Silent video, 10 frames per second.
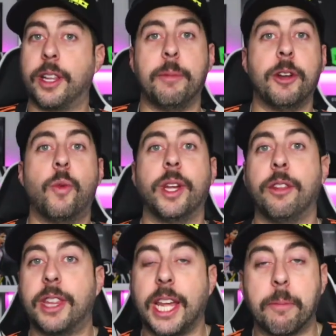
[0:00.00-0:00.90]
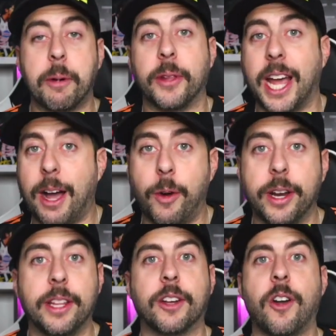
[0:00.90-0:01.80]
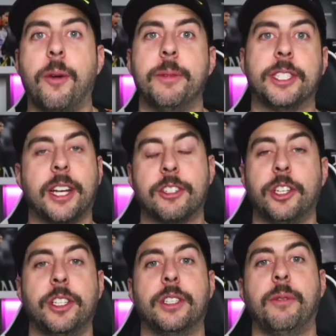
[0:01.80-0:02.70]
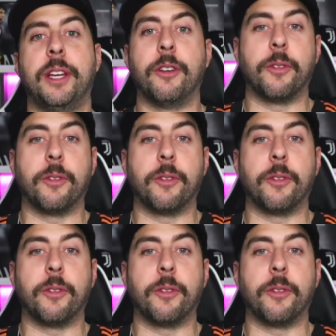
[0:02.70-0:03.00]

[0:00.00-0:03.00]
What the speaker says: Let me know what you think about that one in the comment section of this video.